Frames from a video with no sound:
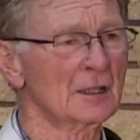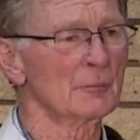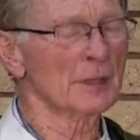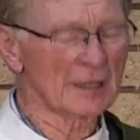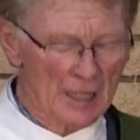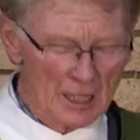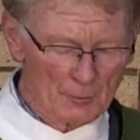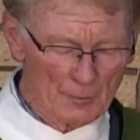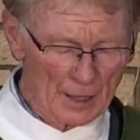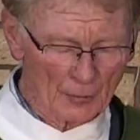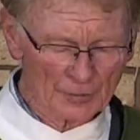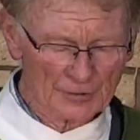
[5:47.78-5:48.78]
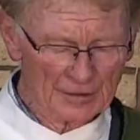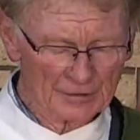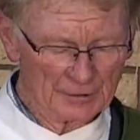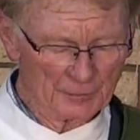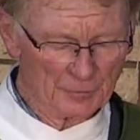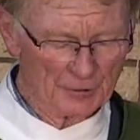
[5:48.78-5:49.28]
become our
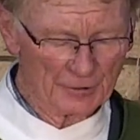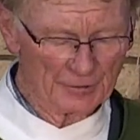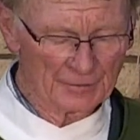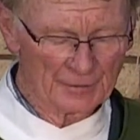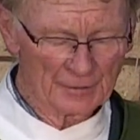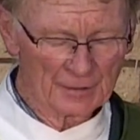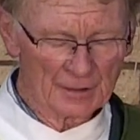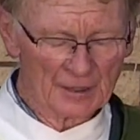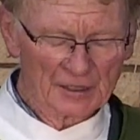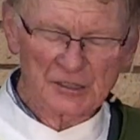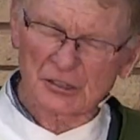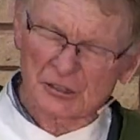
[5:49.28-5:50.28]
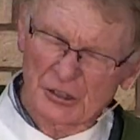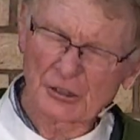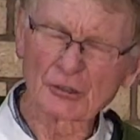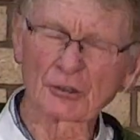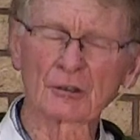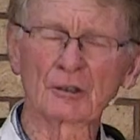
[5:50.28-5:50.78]
daily bread,
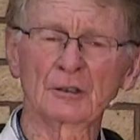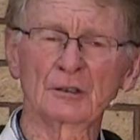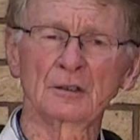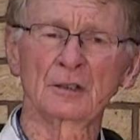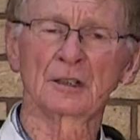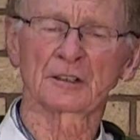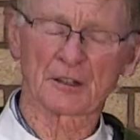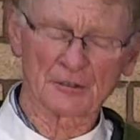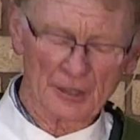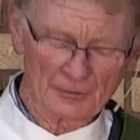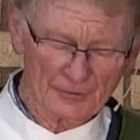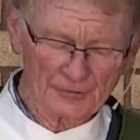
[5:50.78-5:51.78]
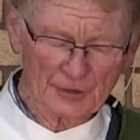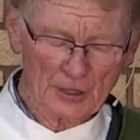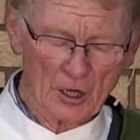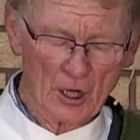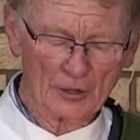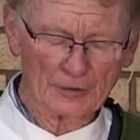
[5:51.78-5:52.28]
still the love of
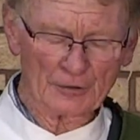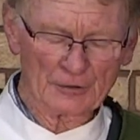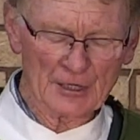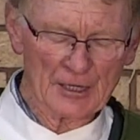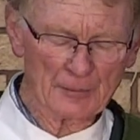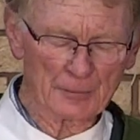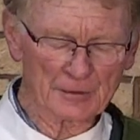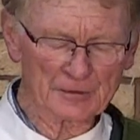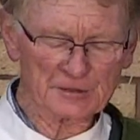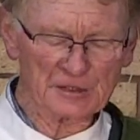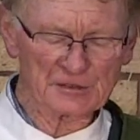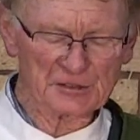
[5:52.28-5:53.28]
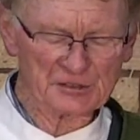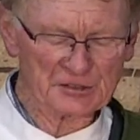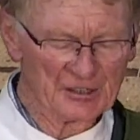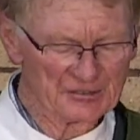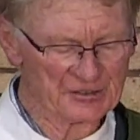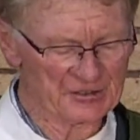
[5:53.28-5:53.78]
God labors
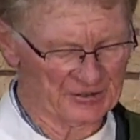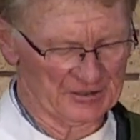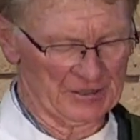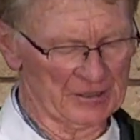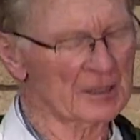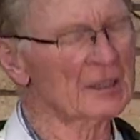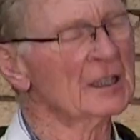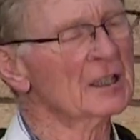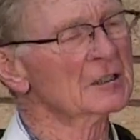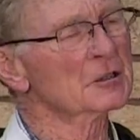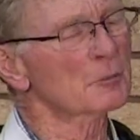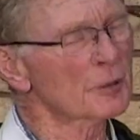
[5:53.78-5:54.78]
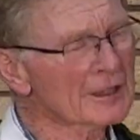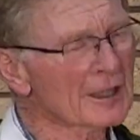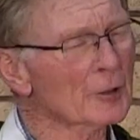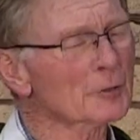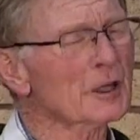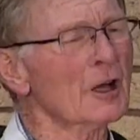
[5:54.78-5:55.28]
incessantly to bring
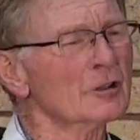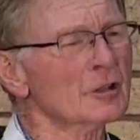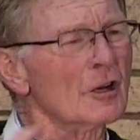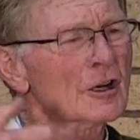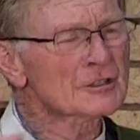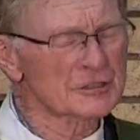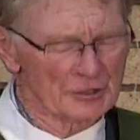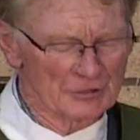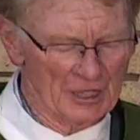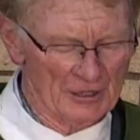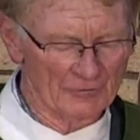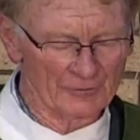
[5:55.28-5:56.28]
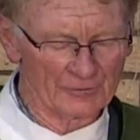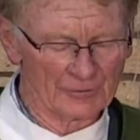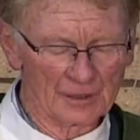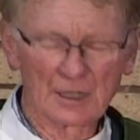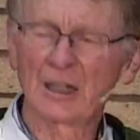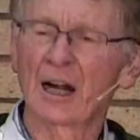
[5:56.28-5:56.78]
out a larger love,
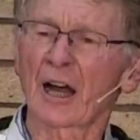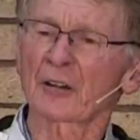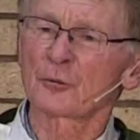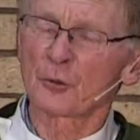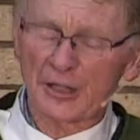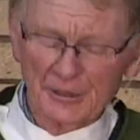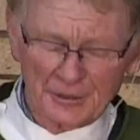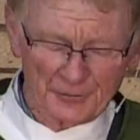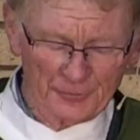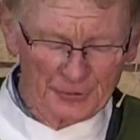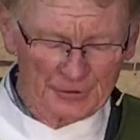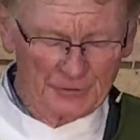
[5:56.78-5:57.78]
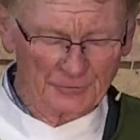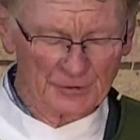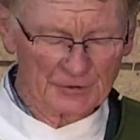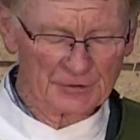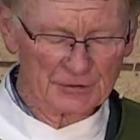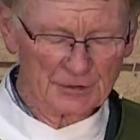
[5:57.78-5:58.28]
a greater
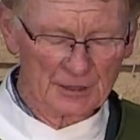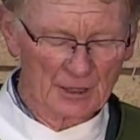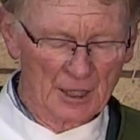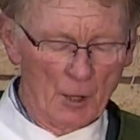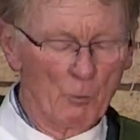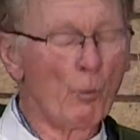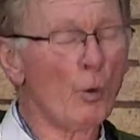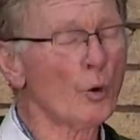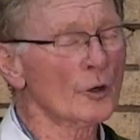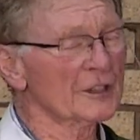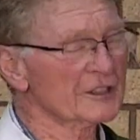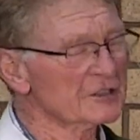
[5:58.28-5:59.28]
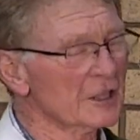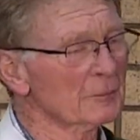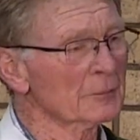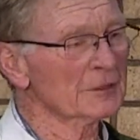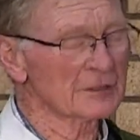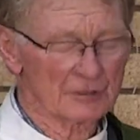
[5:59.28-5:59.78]
forgiveness, more
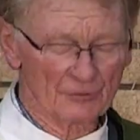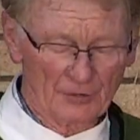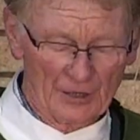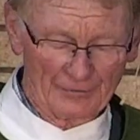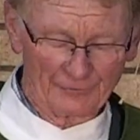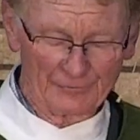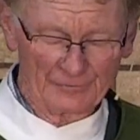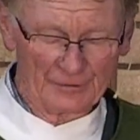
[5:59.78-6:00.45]
acceptance of life and